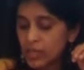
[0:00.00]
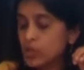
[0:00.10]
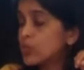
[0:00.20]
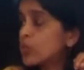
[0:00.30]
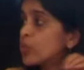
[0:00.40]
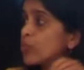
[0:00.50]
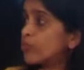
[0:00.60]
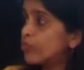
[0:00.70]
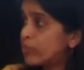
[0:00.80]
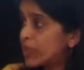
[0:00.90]
to
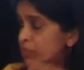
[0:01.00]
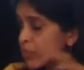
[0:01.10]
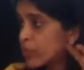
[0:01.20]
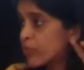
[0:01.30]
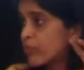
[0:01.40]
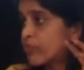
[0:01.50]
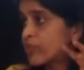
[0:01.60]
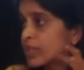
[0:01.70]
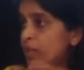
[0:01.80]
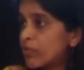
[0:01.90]
improve
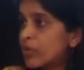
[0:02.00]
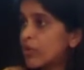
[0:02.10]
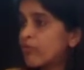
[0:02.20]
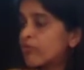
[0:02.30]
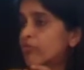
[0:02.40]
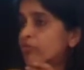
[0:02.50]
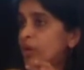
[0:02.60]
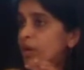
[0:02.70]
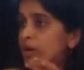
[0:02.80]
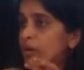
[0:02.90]
the number
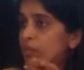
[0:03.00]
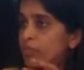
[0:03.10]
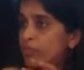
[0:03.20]
of